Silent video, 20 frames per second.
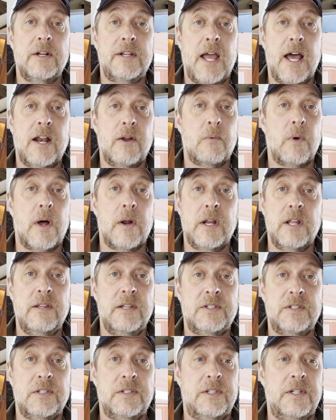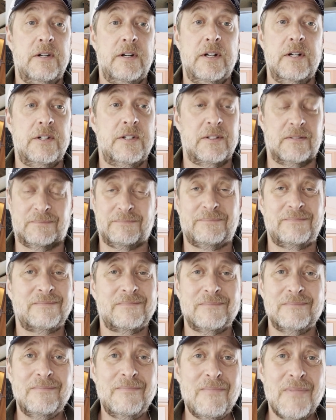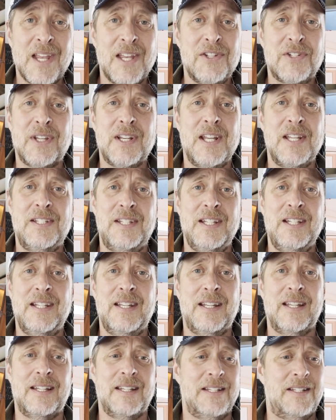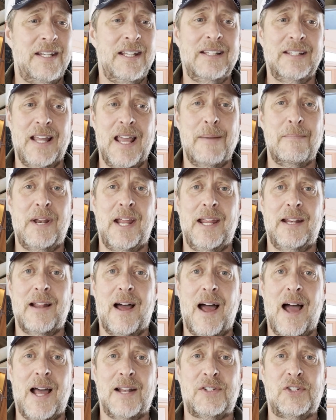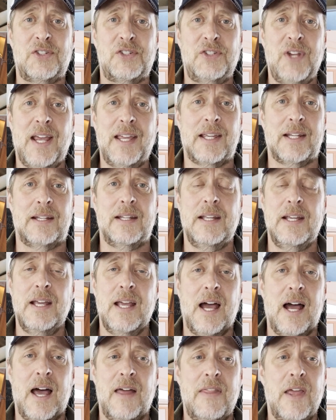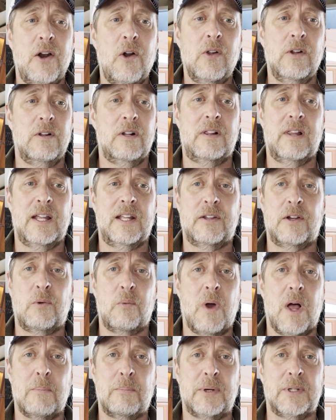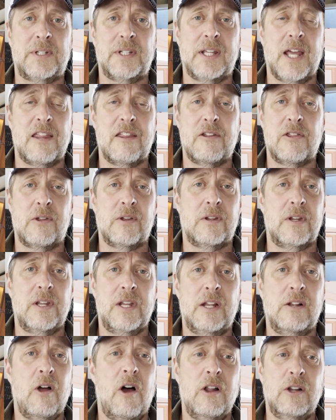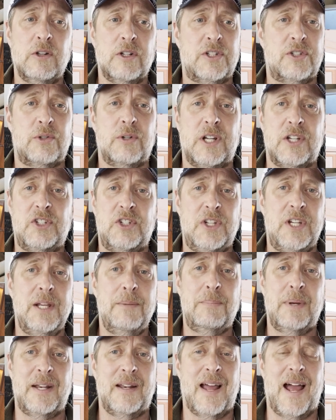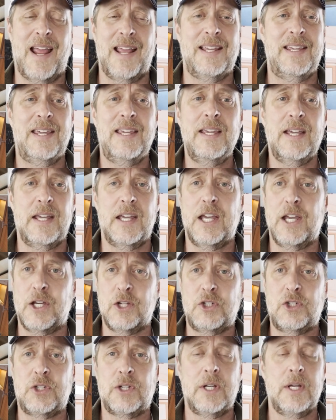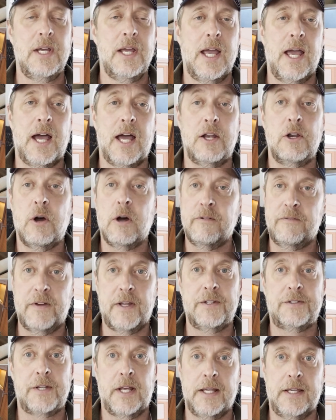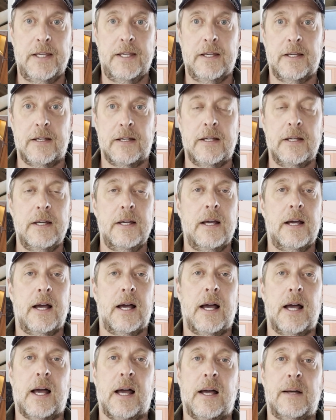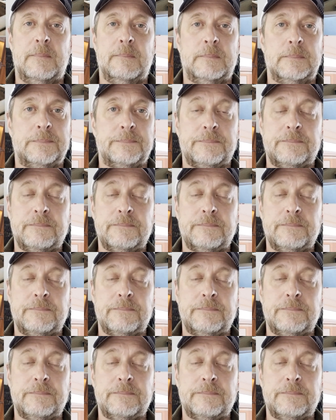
down on these interiors, it's gonna delaminate de in a hot second. Uh, they don't look like they're well put together. The, it all looks sort of cheap and IKEA-ish. Uh, no offense, IKEA. Um,